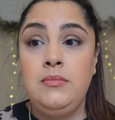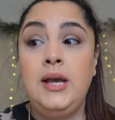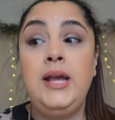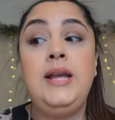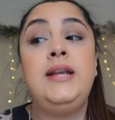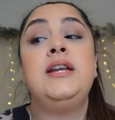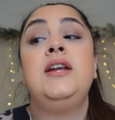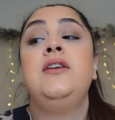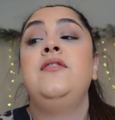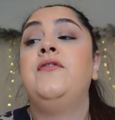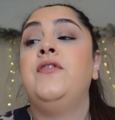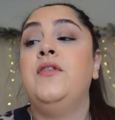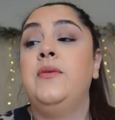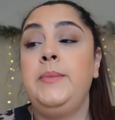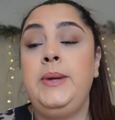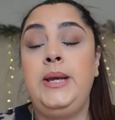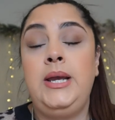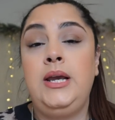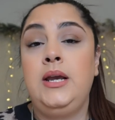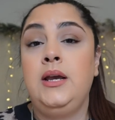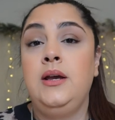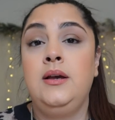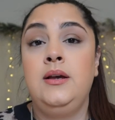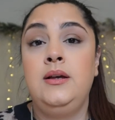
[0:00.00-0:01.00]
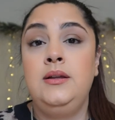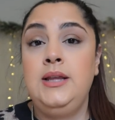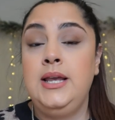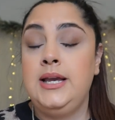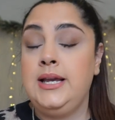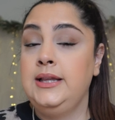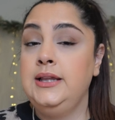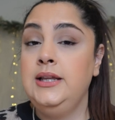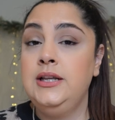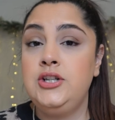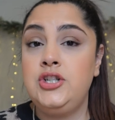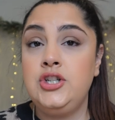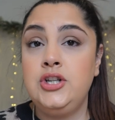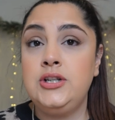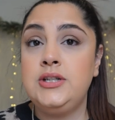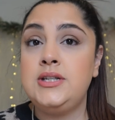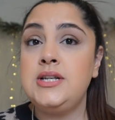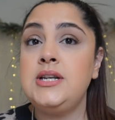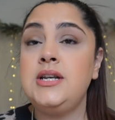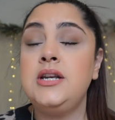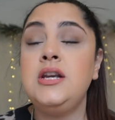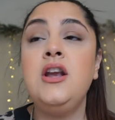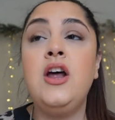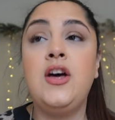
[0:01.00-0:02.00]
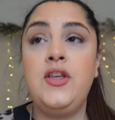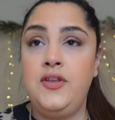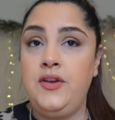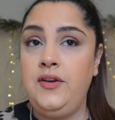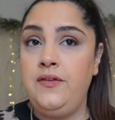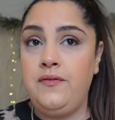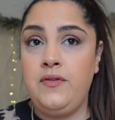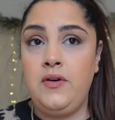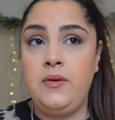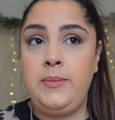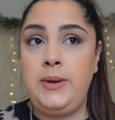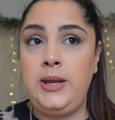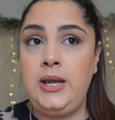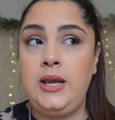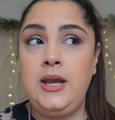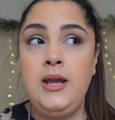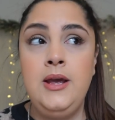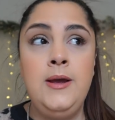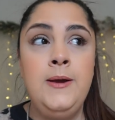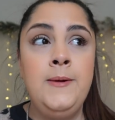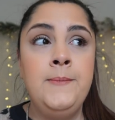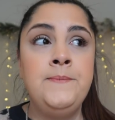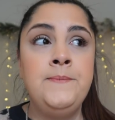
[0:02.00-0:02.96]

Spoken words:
It didn't for me. Like, it legit did nothing for me.